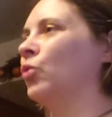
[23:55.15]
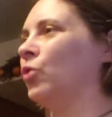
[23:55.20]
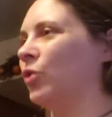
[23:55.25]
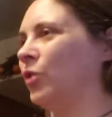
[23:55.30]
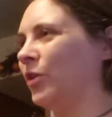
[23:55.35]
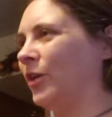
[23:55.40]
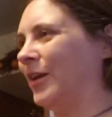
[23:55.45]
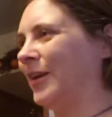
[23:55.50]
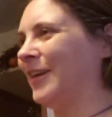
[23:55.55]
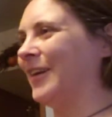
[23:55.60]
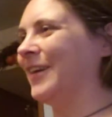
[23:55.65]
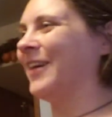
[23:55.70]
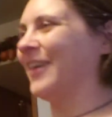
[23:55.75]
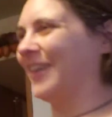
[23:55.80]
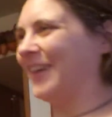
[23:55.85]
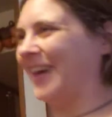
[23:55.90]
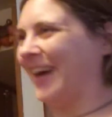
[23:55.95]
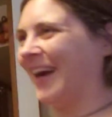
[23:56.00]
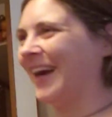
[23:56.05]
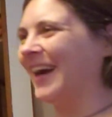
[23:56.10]
Good,
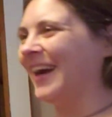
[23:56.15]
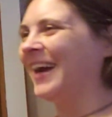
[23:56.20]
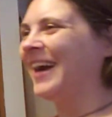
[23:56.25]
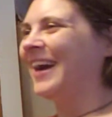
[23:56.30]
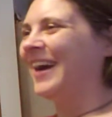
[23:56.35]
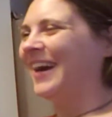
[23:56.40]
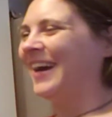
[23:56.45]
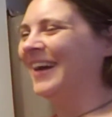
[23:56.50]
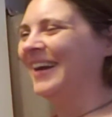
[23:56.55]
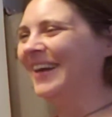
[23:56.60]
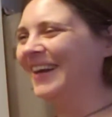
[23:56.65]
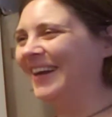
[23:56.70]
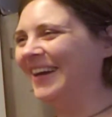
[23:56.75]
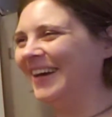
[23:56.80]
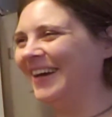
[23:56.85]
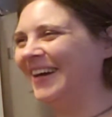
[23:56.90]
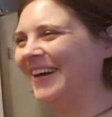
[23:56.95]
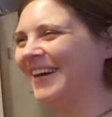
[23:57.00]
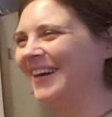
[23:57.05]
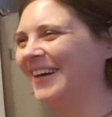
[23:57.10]
okay.
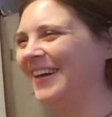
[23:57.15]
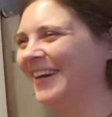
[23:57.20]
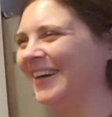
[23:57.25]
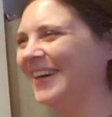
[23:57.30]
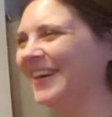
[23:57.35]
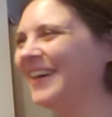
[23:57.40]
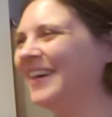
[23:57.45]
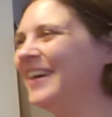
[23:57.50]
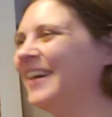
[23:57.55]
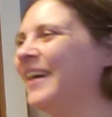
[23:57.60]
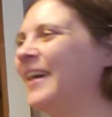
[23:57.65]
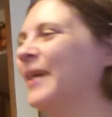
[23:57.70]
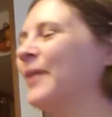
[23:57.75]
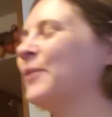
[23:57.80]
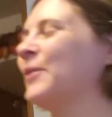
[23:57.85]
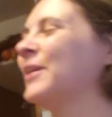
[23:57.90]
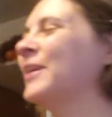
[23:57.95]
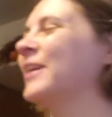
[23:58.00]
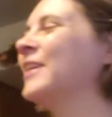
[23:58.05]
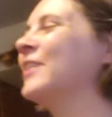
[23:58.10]
And
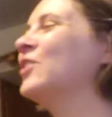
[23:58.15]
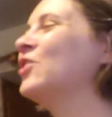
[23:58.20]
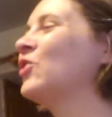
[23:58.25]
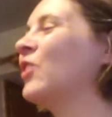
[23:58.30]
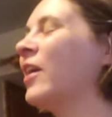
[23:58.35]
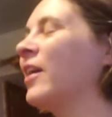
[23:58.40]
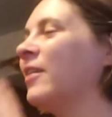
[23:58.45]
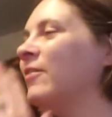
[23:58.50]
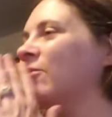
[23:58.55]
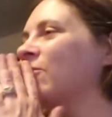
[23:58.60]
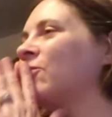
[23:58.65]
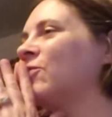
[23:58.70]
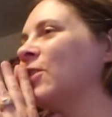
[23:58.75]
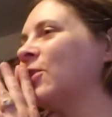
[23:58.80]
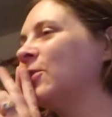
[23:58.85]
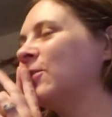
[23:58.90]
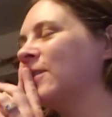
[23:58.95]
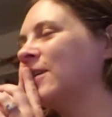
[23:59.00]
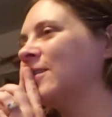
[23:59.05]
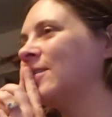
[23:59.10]
we're going to try and
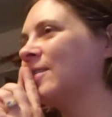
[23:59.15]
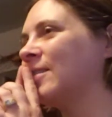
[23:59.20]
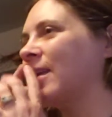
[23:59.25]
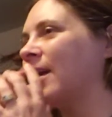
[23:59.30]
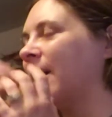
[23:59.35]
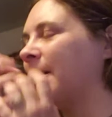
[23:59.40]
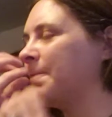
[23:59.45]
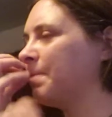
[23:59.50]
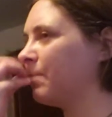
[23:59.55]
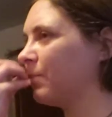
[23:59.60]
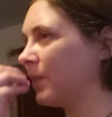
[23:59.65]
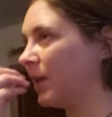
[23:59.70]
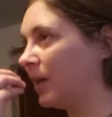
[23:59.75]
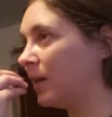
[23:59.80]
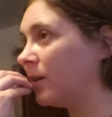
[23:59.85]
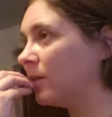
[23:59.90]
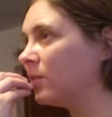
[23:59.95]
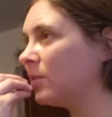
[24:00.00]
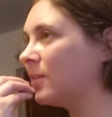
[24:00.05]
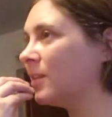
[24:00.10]
focus that
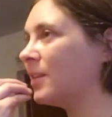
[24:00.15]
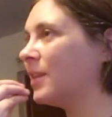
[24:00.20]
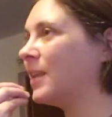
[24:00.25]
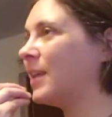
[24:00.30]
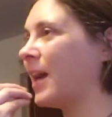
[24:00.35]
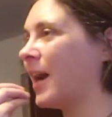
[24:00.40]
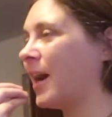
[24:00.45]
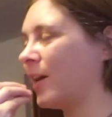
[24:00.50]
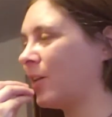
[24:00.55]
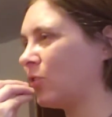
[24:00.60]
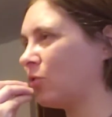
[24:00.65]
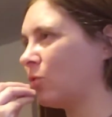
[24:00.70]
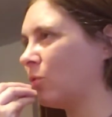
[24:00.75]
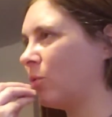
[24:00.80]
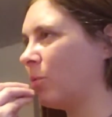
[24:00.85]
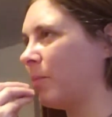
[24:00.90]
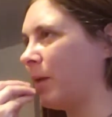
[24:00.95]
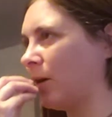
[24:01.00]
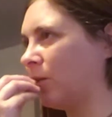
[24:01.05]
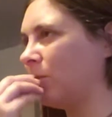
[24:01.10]
into the actual
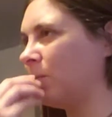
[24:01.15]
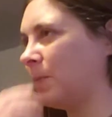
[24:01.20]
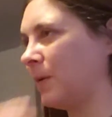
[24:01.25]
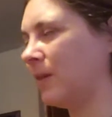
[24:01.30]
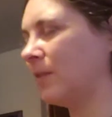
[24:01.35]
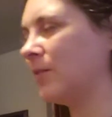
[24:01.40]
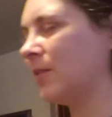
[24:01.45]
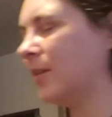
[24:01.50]
mouthpiece.